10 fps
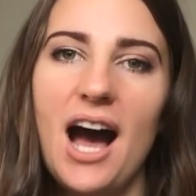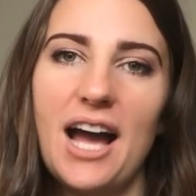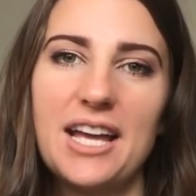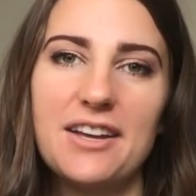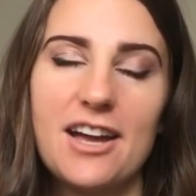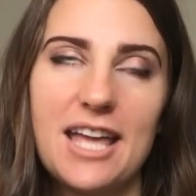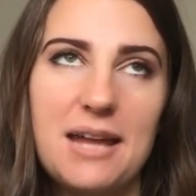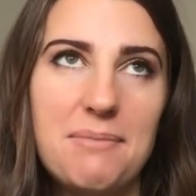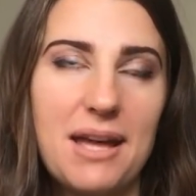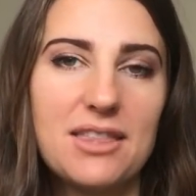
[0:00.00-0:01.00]
I
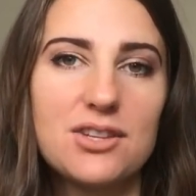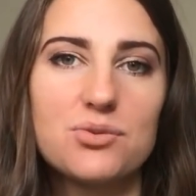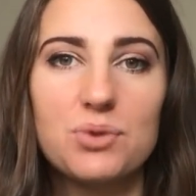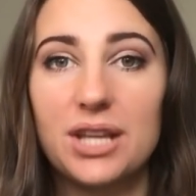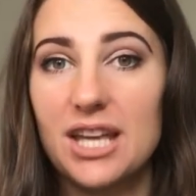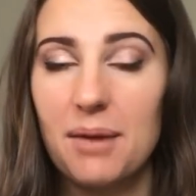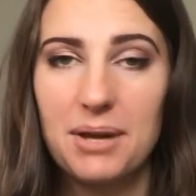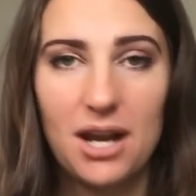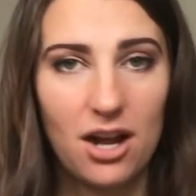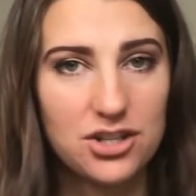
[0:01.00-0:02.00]
can make this really
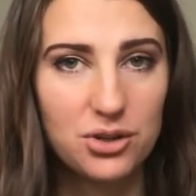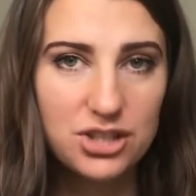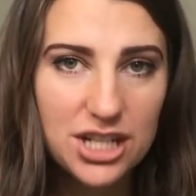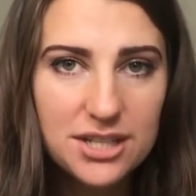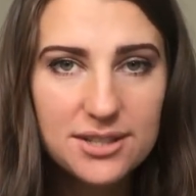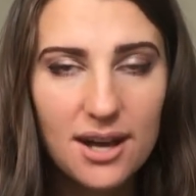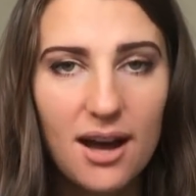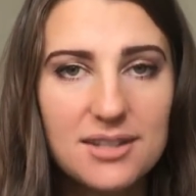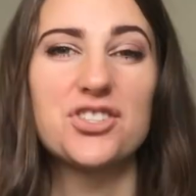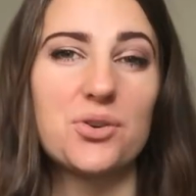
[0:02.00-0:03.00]
yummy nacho cheese
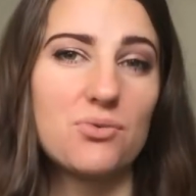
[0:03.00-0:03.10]
sauce.